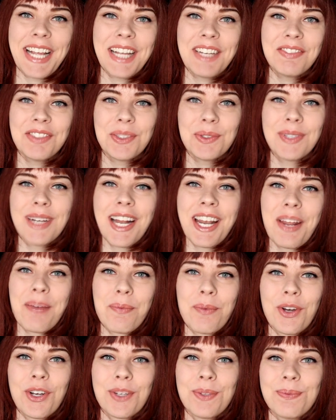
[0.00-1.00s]
Hey everyone and
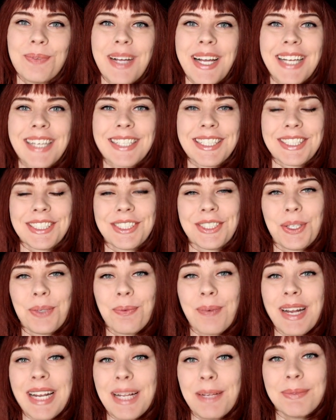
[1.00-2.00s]
welcome back. So
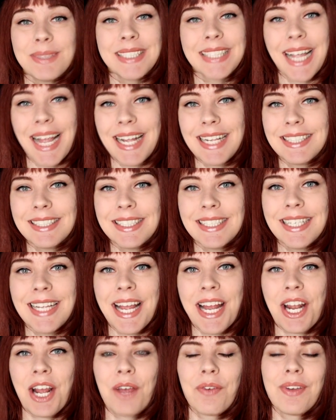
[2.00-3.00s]
my name is Cayce
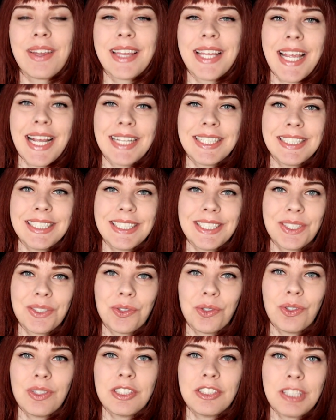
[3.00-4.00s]
and I run the Etsy
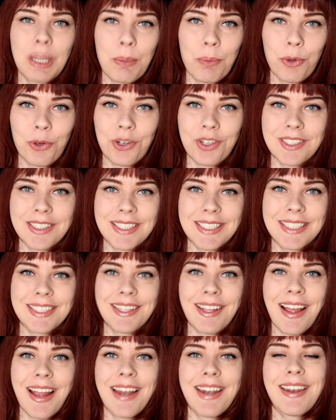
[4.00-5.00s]
store Gemma Rose
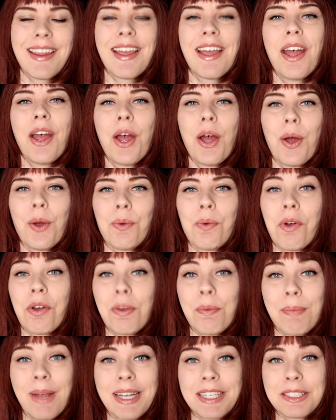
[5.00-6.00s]
Design.
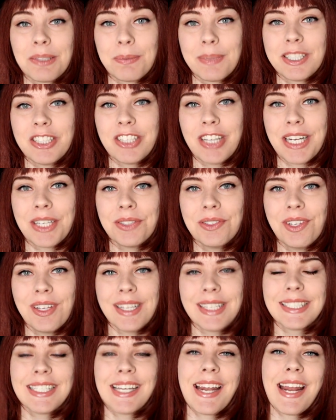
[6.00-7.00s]
Welcome back to my channel,
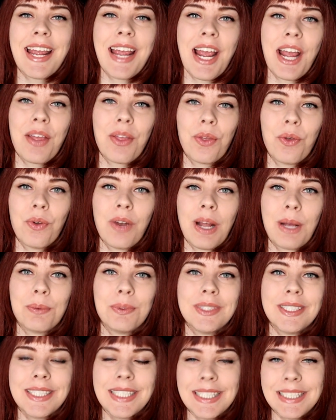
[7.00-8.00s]
and today I thought I
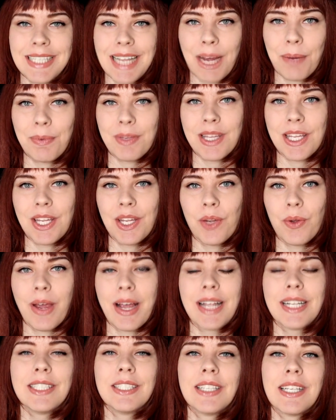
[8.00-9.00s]
would sit down with you
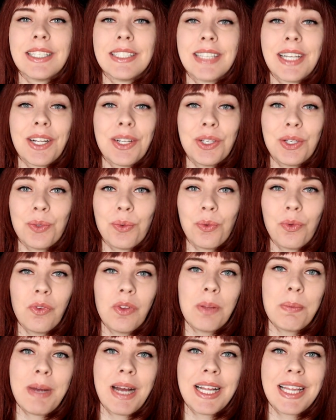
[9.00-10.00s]
and tell you all
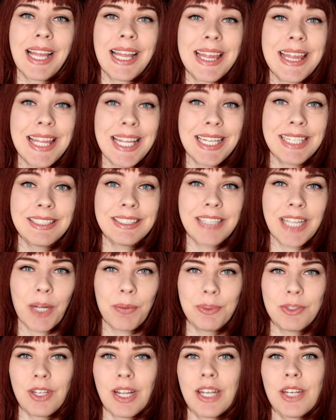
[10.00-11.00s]
about the things I
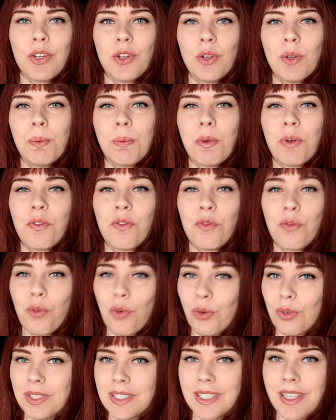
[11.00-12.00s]
wish I knew
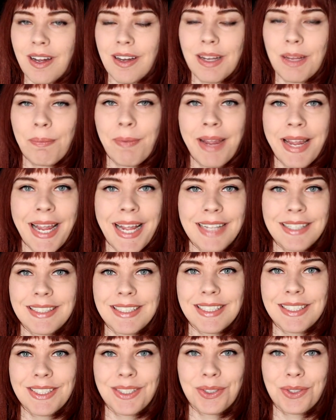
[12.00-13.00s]
before starting my
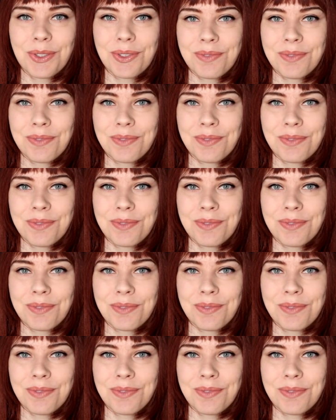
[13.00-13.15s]
Etsy store.